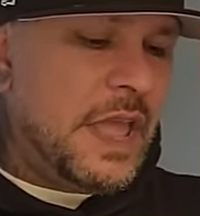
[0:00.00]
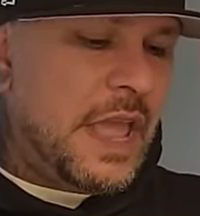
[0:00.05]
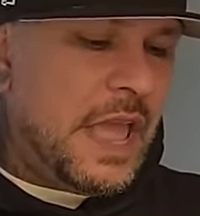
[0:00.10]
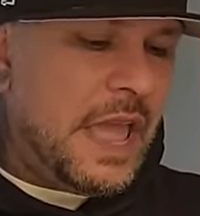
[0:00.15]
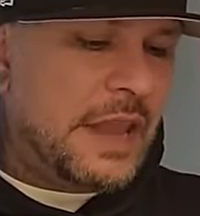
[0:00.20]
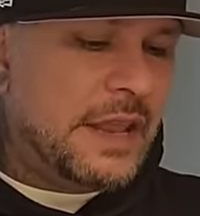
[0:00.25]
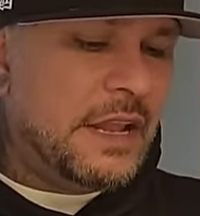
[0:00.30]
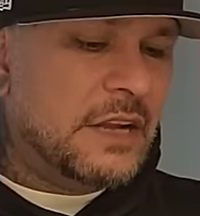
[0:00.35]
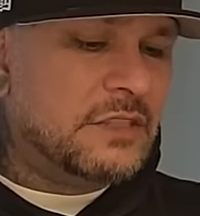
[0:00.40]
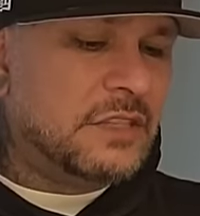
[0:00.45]

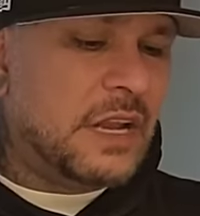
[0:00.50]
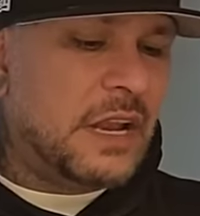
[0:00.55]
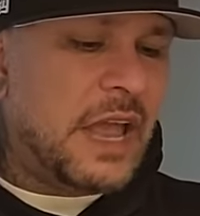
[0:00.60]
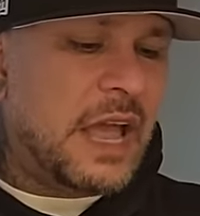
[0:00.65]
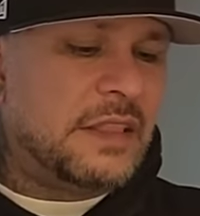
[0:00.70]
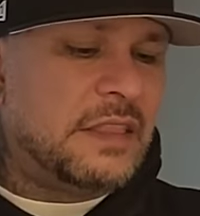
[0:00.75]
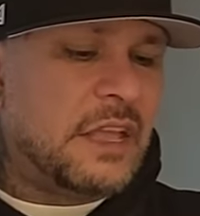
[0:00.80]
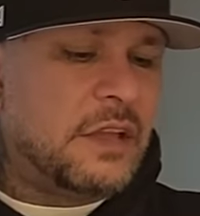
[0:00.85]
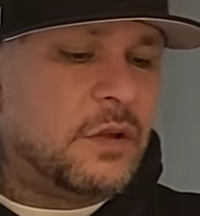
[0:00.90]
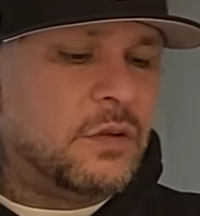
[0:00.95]
And there's a
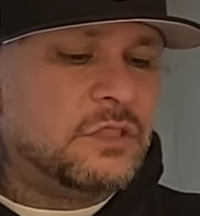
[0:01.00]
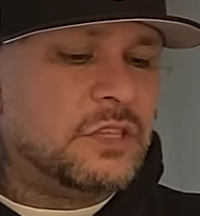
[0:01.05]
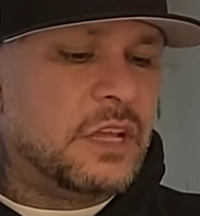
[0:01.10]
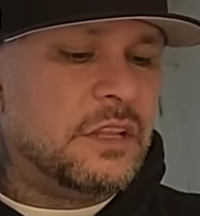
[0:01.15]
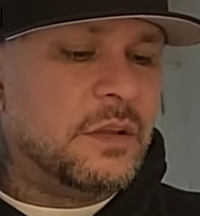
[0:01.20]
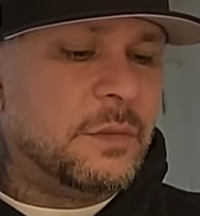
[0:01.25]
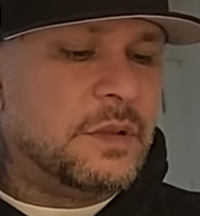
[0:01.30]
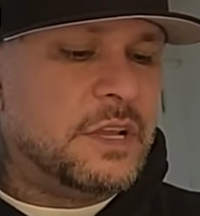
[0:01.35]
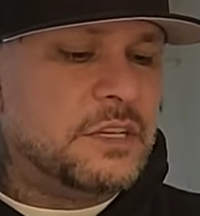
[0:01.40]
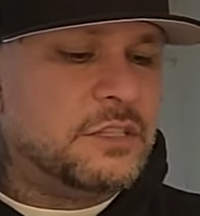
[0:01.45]
lot that goes on
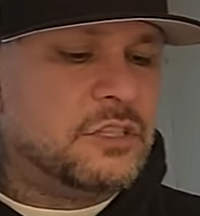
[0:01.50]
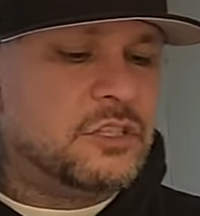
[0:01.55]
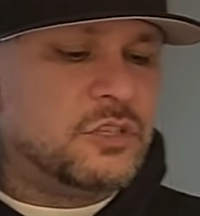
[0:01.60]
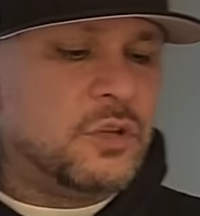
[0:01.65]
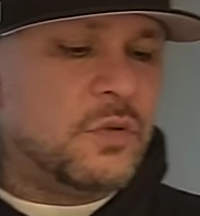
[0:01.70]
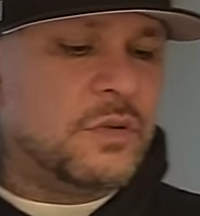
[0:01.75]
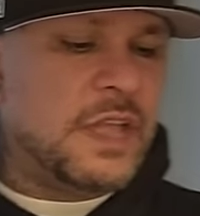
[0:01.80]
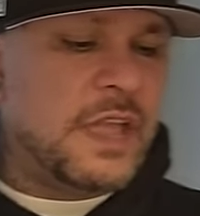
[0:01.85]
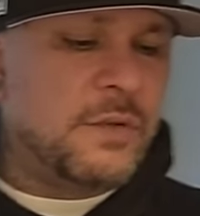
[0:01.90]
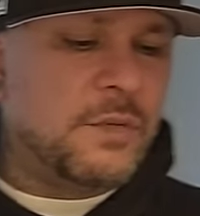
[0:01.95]
there because it's
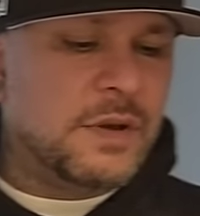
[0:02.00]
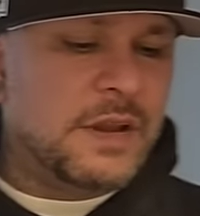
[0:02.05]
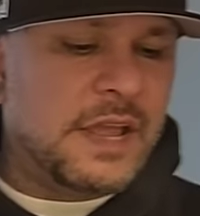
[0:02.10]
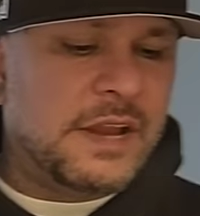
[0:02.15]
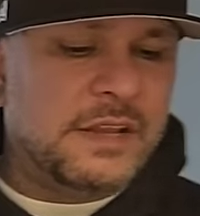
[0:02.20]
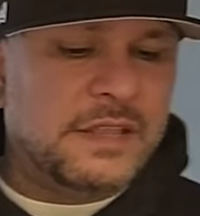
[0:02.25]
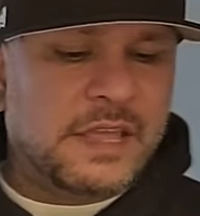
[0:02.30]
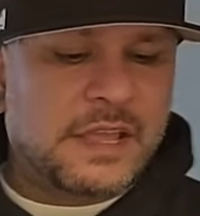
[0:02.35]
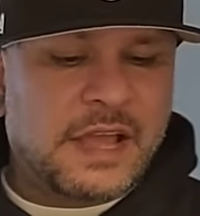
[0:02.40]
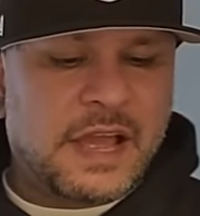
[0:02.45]
so gang
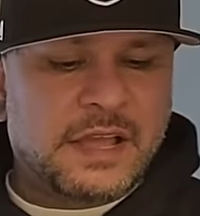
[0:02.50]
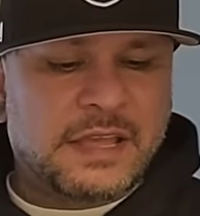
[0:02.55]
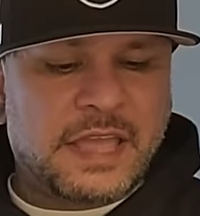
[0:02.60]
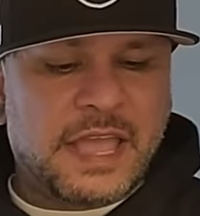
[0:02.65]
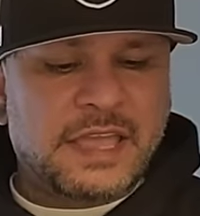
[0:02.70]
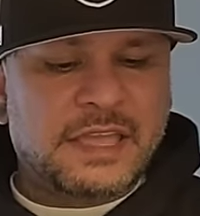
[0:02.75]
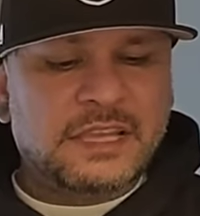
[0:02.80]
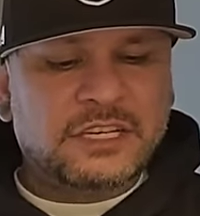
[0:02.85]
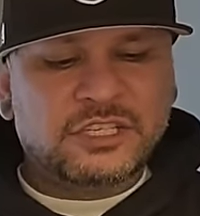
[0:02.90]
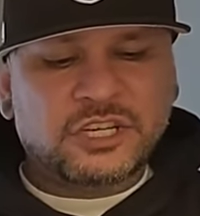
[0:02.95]
related. They got
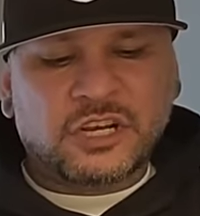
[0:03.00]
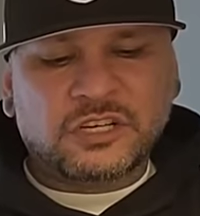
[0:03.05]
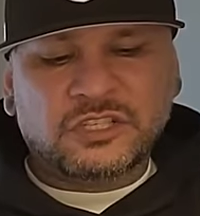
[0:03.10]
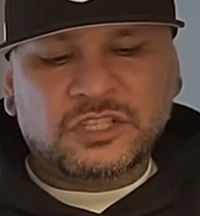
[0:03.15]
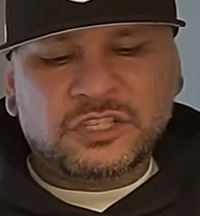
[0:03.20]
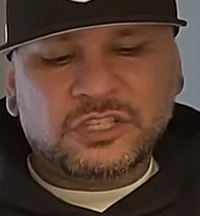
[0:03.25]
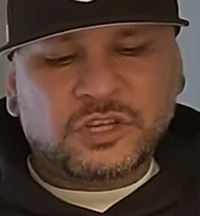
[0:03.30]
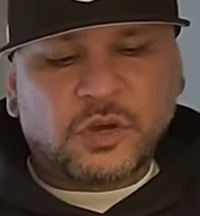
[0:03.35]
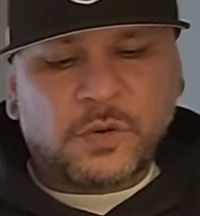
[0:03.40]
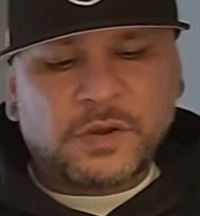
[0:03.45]
gang
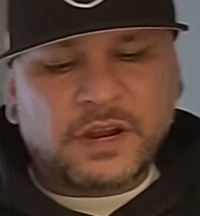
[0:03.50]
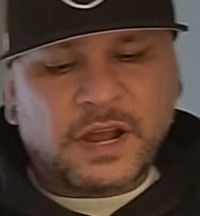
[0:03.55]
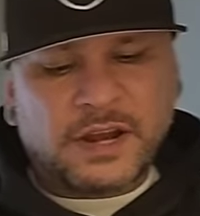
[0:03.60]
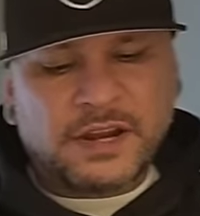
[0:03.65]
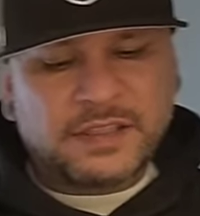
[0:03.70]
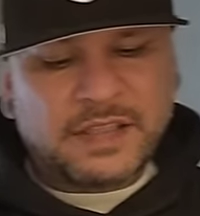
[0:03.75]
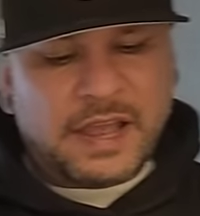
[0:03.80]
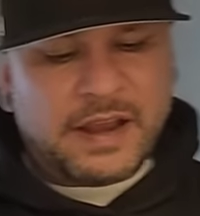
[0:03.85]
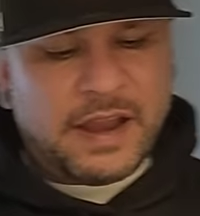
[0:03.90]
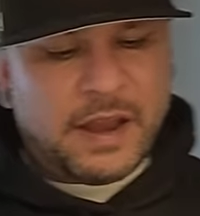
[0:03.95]
injunctions going on
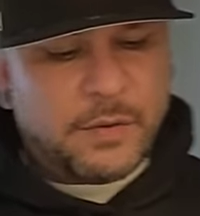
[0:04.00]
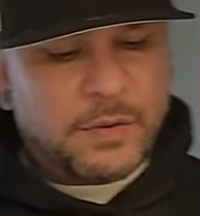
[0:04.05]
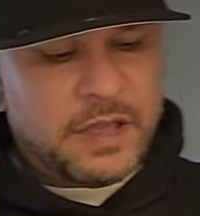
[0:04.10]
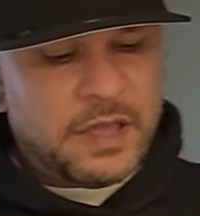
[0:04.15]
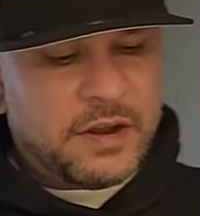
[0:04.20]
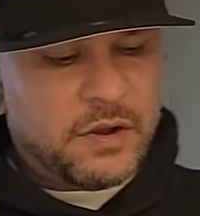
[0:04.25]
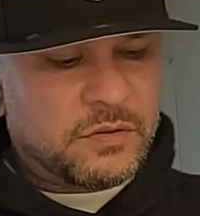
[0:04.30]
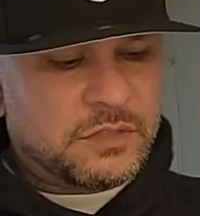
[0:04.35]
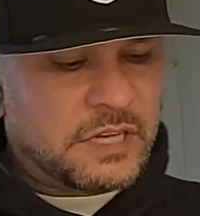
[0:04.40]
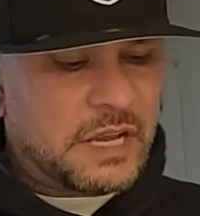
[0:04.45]
in that area
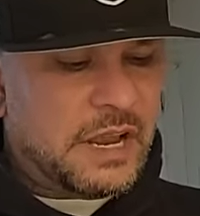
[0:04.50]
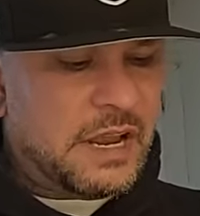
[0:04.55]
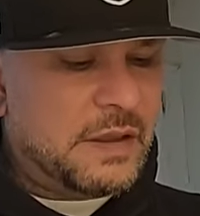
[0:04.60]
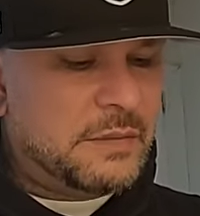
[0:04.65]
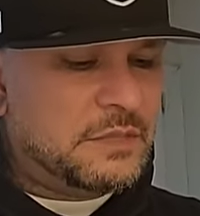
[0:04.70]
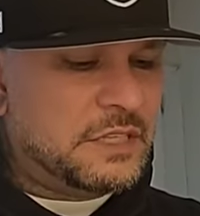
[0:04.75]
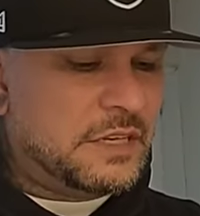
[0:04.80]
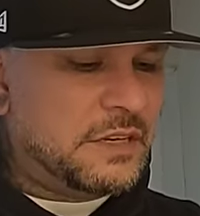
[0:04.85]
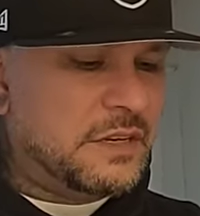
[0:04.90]
at all times.